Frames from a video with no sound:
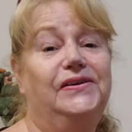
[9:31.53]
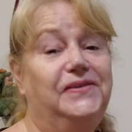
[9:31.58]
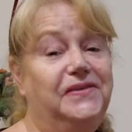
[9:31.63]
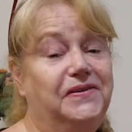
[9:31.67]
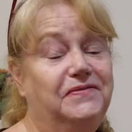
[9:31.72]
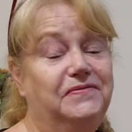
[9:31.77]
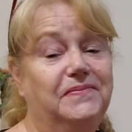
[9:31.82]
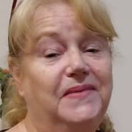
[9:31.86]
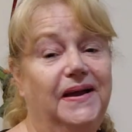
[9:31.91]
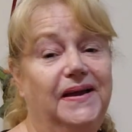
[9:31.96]

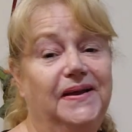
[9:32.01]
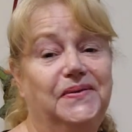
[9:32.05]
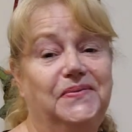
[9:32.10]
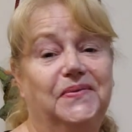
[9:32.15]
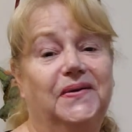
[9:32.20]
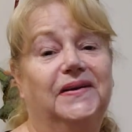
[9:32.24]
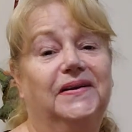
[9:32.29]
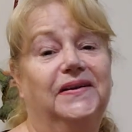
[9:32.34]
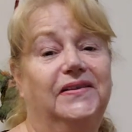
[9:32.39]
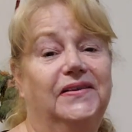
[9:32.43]
you've made
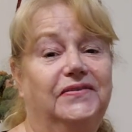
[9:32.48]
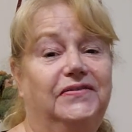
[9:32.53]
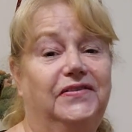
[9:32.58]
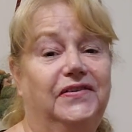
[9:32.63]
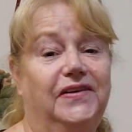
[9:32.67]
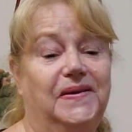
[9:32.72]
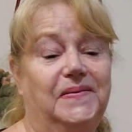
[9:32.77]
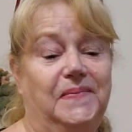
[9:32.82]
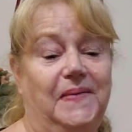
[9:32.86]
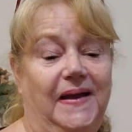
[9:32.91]
one of the
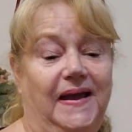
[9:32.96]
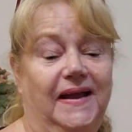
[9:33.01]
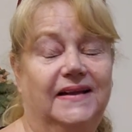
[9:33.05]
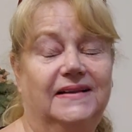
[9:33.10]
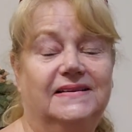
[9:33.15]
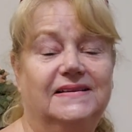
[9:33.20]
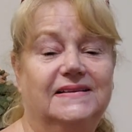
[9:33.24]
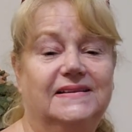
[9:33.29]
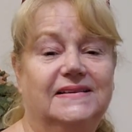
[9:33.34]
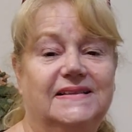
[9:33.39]
free
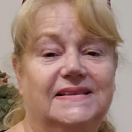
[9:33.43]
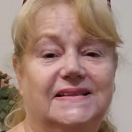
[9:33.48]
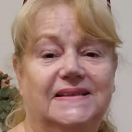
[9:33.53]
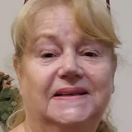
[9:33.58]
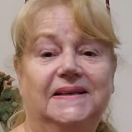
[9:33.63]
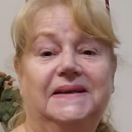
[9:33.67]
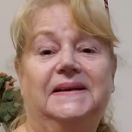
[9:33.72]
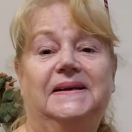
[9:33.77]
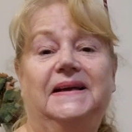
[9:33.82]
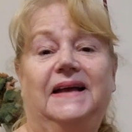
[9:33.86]
patterns.
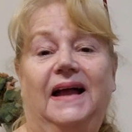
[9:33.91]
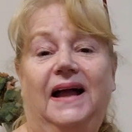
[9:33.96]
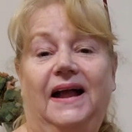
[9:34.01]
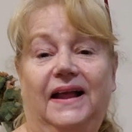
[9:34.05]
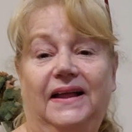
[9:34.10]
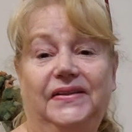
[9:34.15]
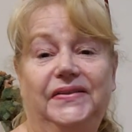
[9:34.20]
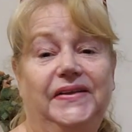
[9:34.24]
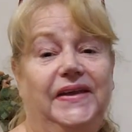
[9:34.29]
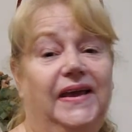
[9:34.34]

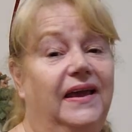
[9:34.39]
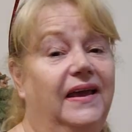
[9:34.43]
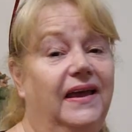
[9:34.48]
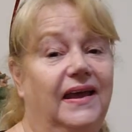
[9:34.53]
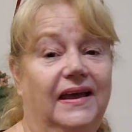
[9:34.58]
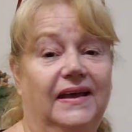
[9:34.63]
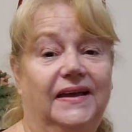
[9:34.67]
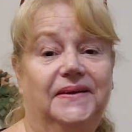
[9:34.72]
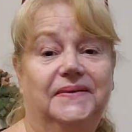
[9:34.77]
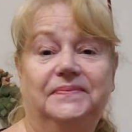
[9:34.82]
And
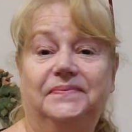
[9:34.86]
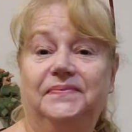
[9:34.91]
yeah.